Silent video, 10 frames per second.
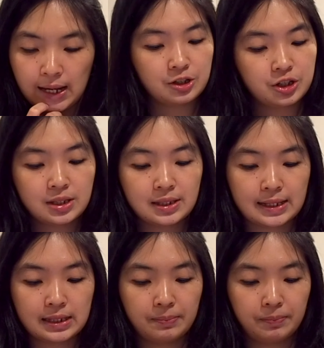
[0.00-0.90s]
It's just
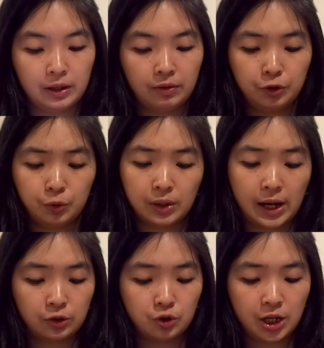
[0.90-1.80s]
that simple. If you'd
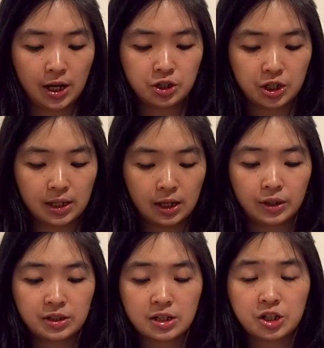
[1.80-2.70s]
like to change it, you
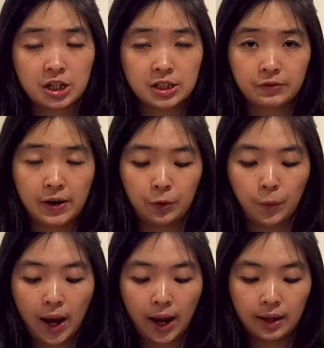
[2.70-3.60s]
can just change it right
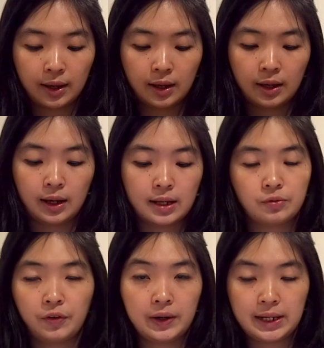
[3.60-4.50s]
away.
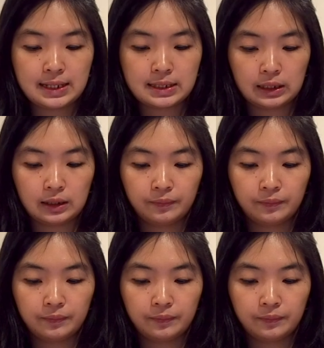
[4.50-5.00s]
It's very easy.